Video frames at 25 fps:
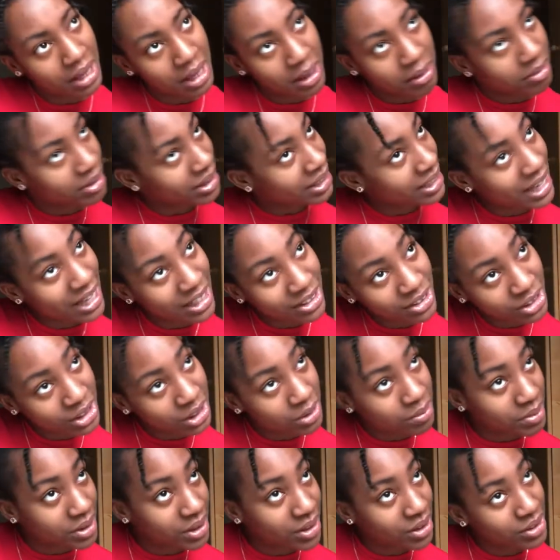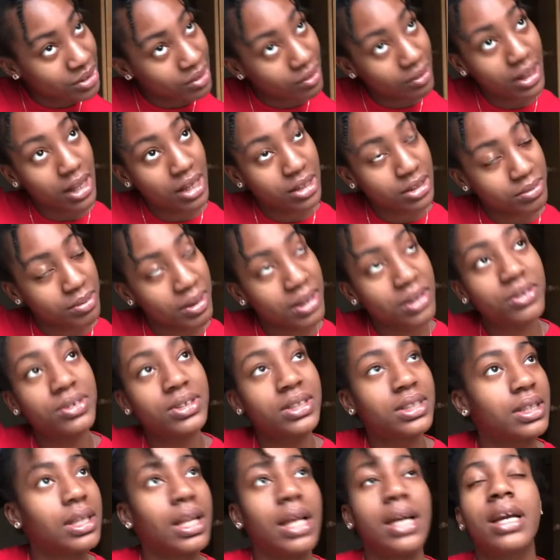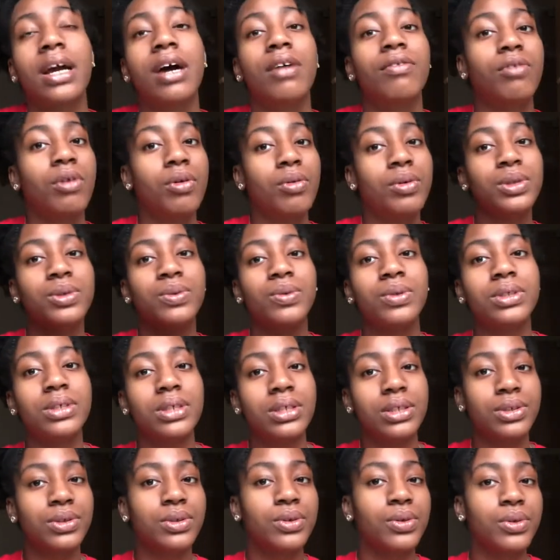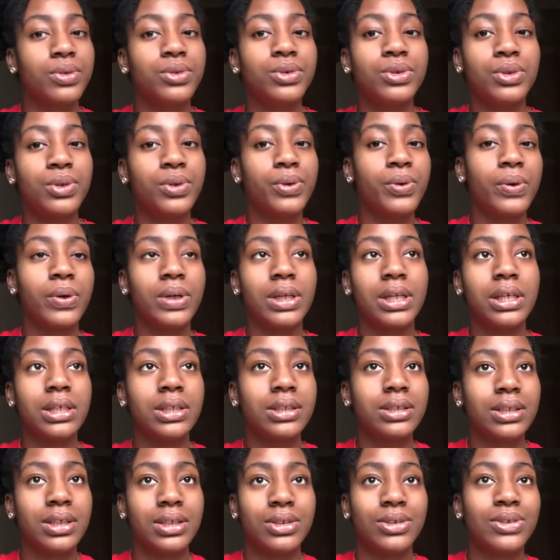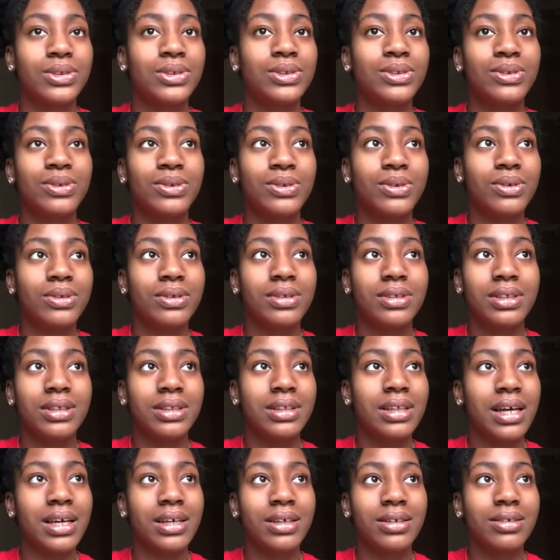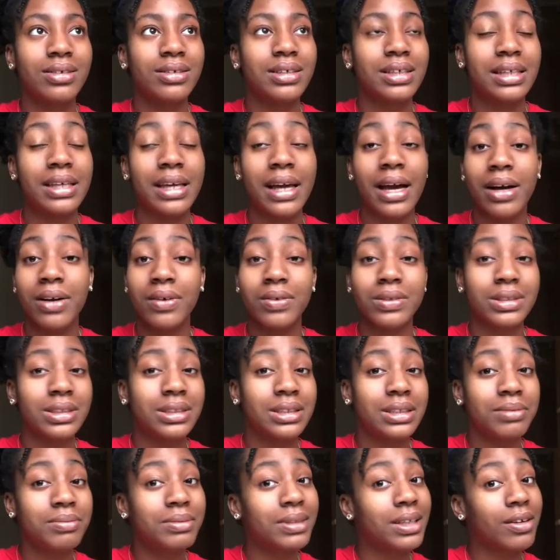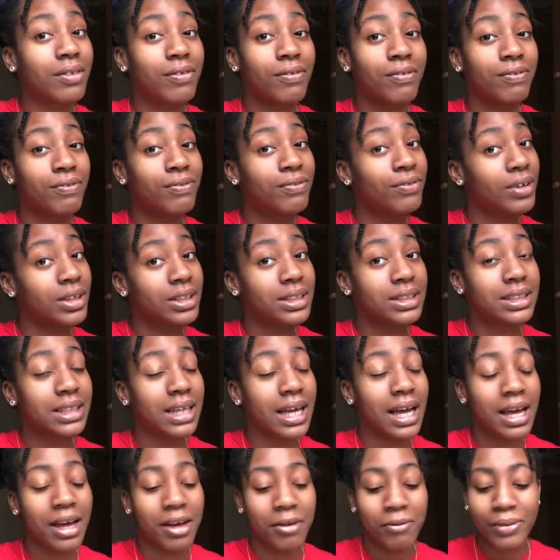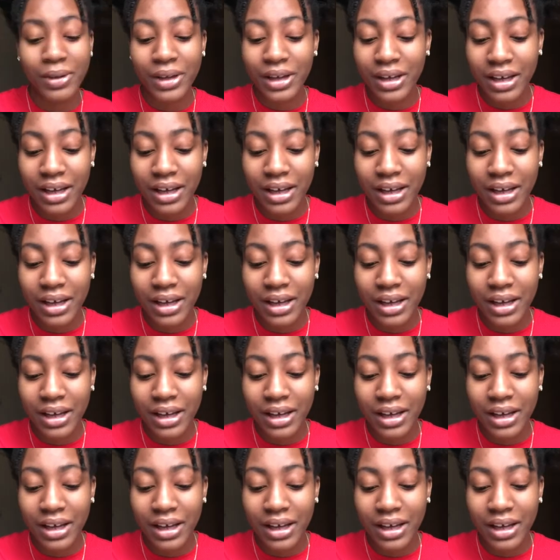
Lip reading: But yeah, just because of Klaus Michelson, like, I've always wanted to go to New Orleans and just to, like, yeah, because it seems like a fun time.